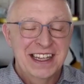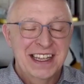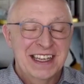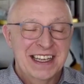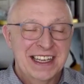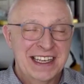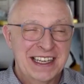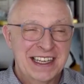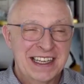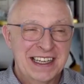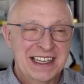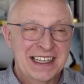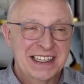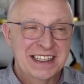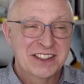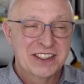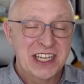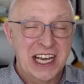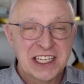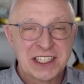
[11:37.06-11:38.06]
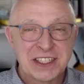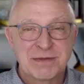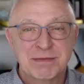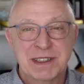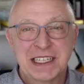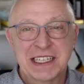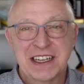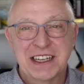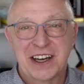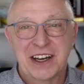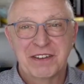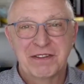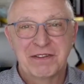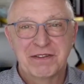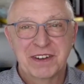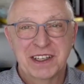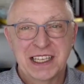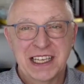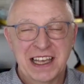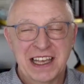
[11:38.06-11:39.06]
a judgment
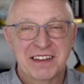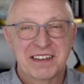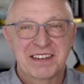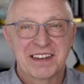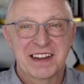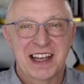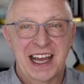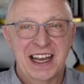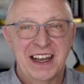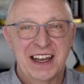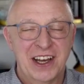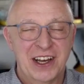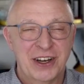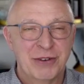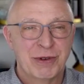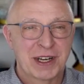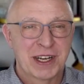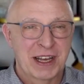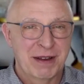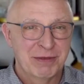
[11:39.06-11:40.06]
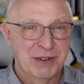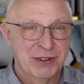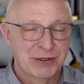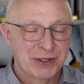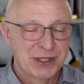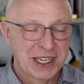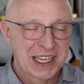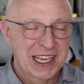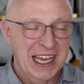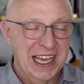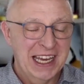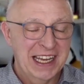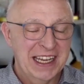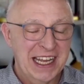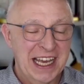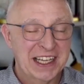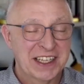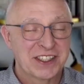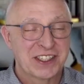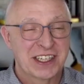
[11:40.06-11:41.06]
of, yes, I know what I'm doing, and
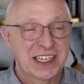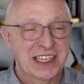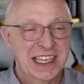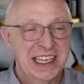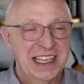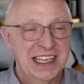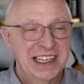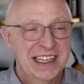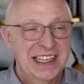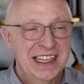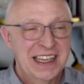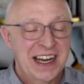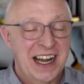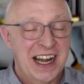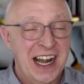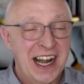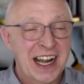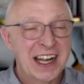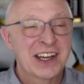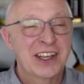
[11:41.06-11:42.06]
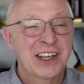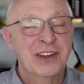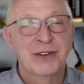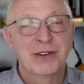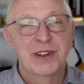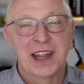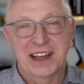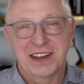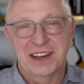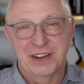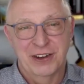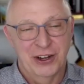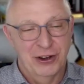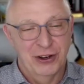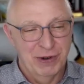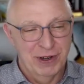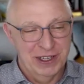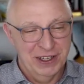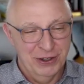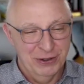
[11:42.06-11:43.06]
actually argue that you
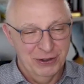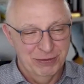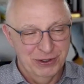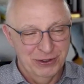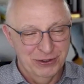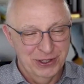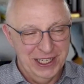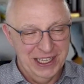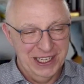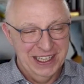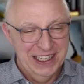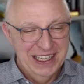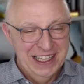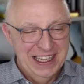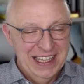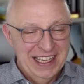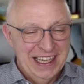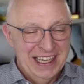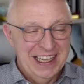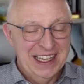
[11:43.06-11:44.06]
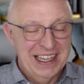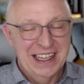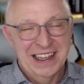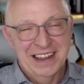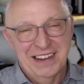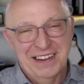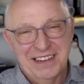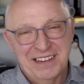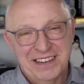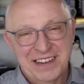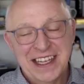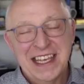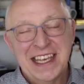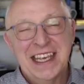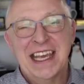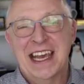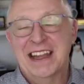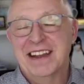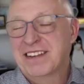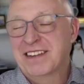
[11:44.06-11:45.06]
know what you're doing.
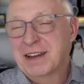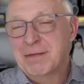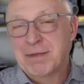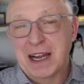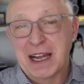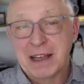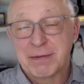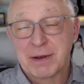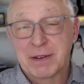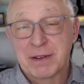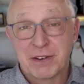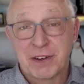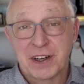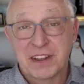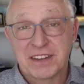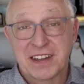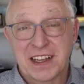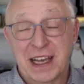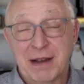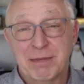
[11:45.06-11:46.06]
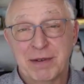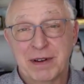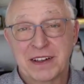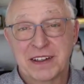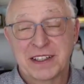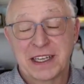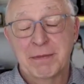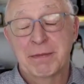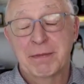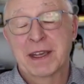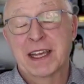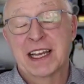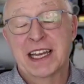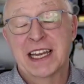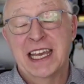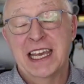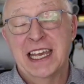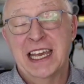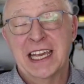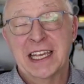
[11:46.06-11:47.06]
C and C++, for example,
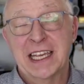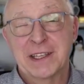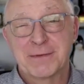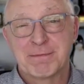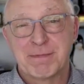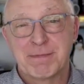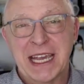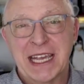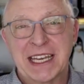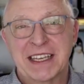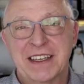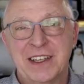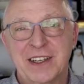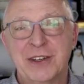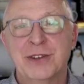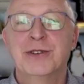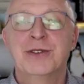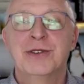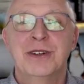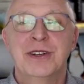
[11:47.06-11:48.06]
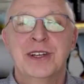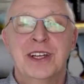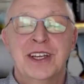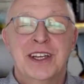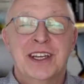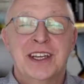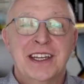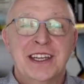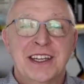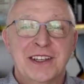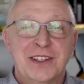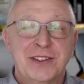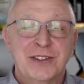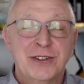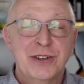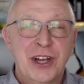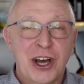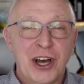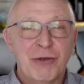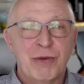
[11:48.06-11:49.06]
typically expect you
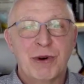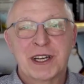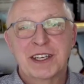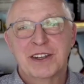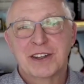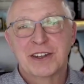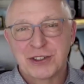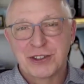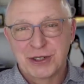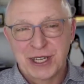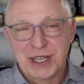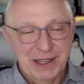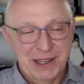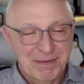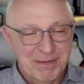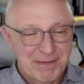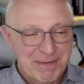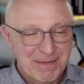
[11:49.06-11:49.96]
to know what you're doing.